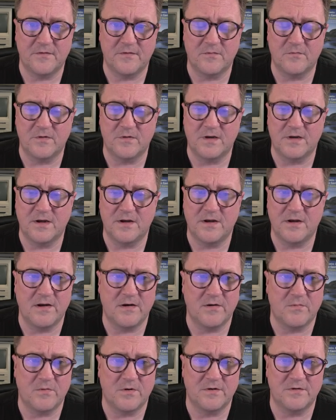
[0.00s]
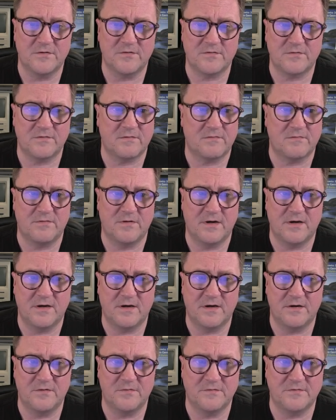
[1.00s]
thing we did here was creating
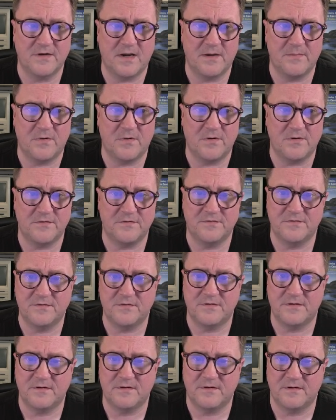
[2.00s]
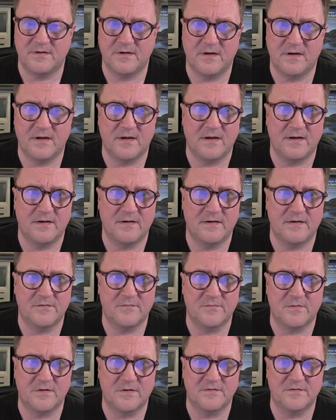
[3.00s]
a new sandbox, and this
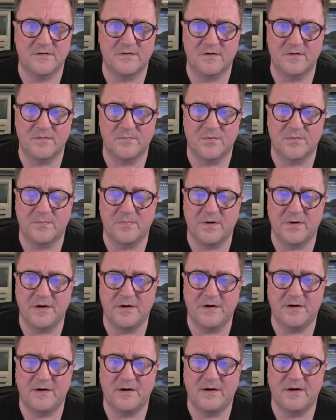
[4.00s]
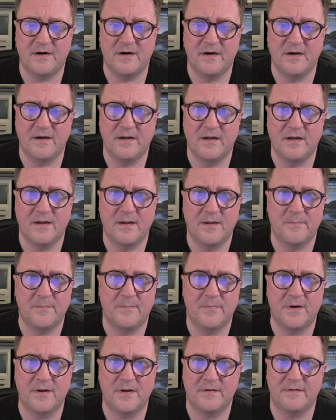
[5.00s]
one is still in prepare.
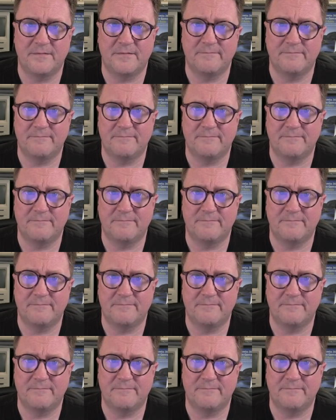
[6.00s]
But